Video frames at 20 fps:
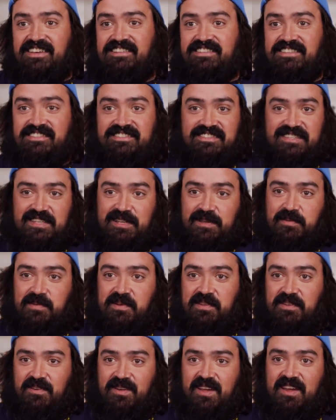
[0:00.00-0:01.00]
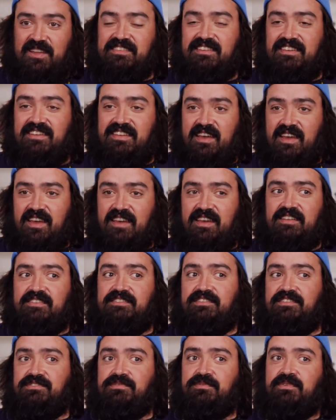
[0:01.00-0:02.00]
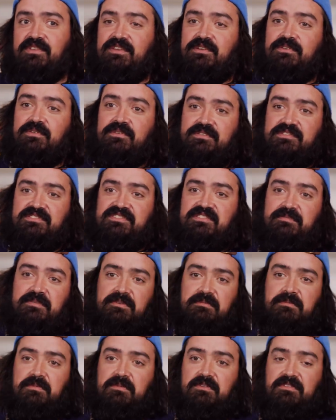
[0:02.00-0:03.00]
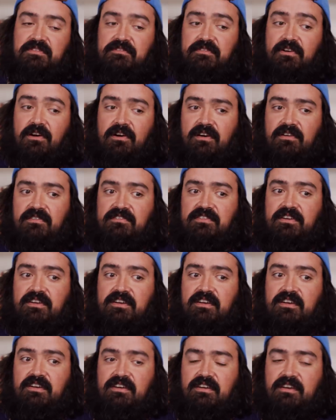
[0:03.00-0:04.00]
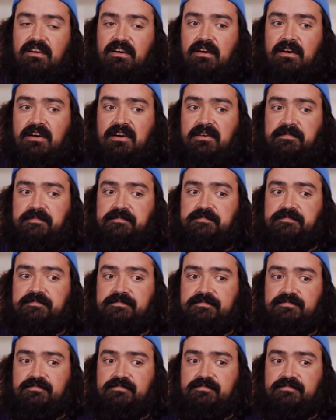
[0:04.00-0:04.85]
To seeing where they're at today, it's really cool to see people evolve. Um,